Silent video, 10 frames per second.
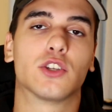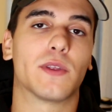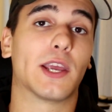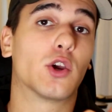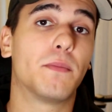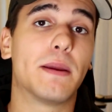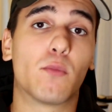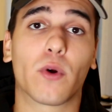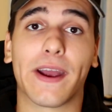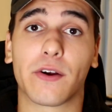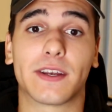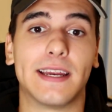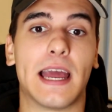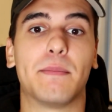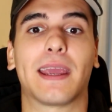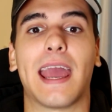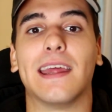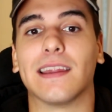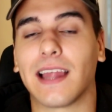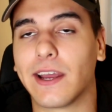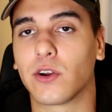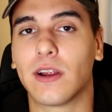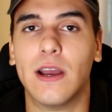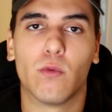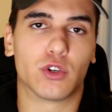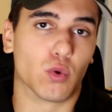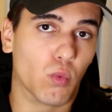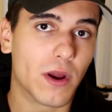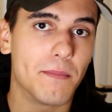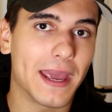So they could be more aerodynamic and lighter, which would